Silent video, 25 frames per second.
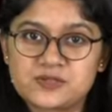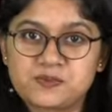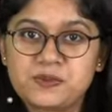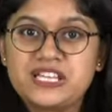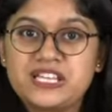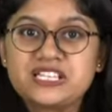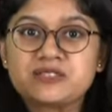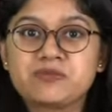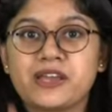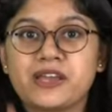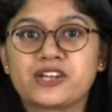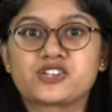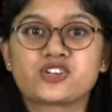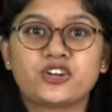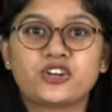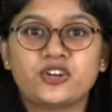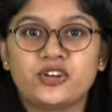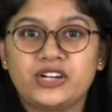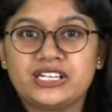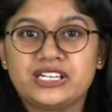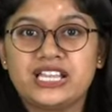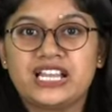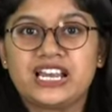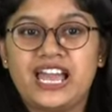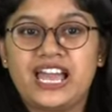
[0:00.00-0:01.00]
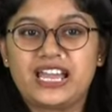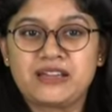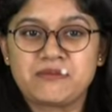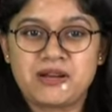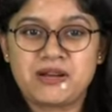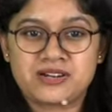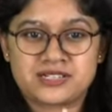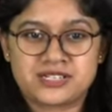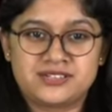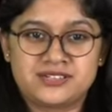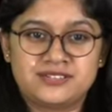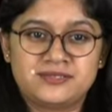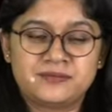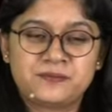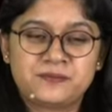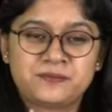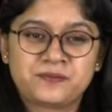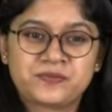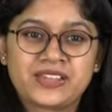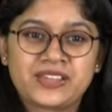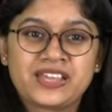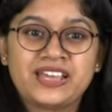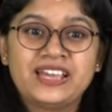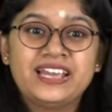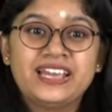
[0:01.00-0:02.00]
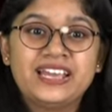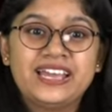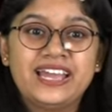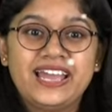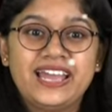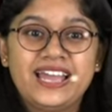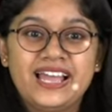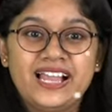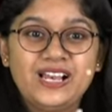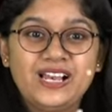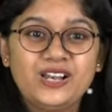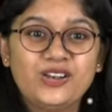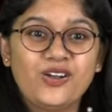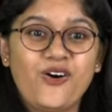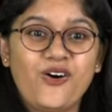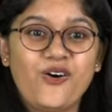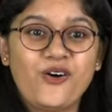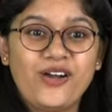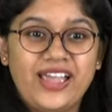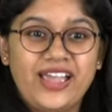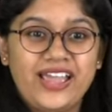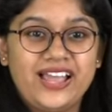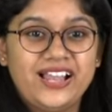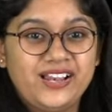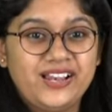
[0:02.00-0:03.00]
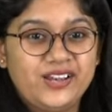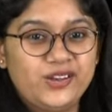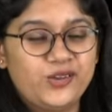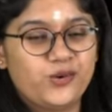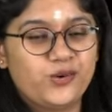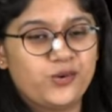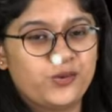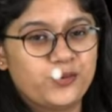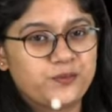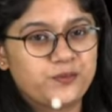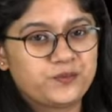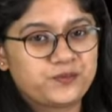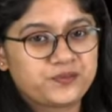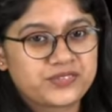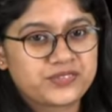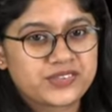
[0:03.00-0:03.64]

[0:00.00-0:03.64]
Please make sure you hit the like button. Hello, hello.